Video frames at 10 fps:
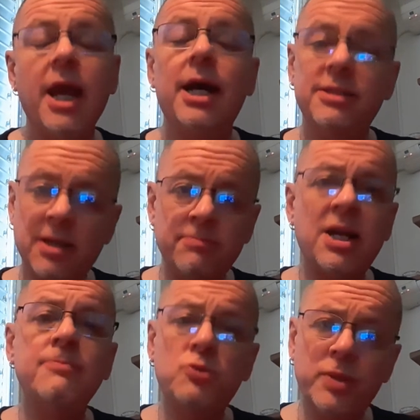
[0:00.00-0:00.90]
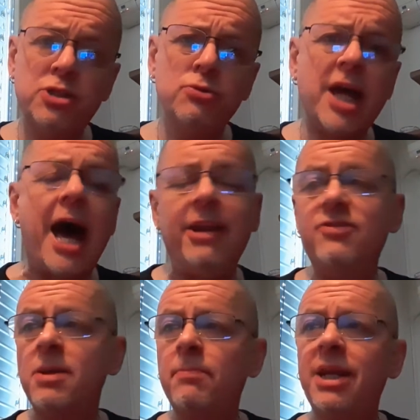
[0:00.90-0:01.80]
And sometimes we do that. If
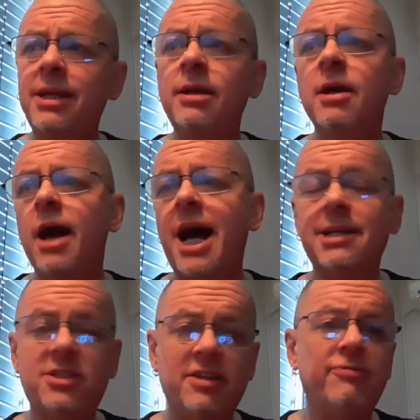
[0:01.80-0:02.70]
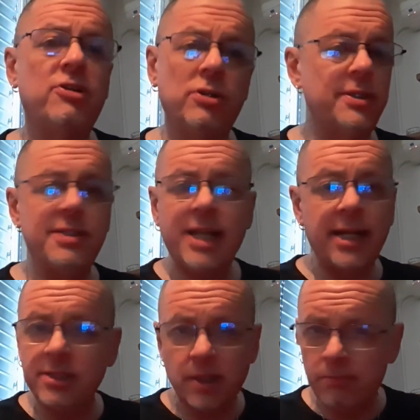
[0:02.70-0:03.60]
somebody has difficulty saying
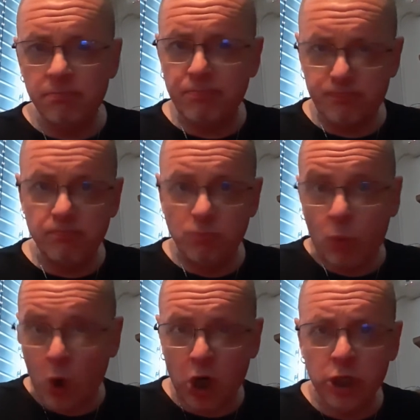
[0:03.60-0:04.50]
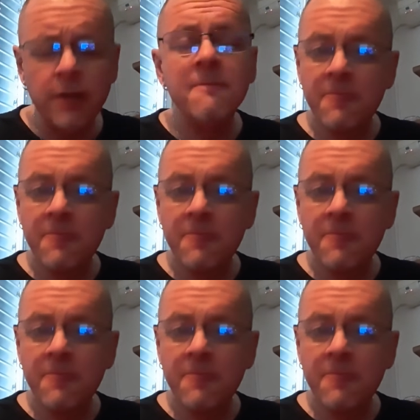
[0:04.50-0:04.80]
some word,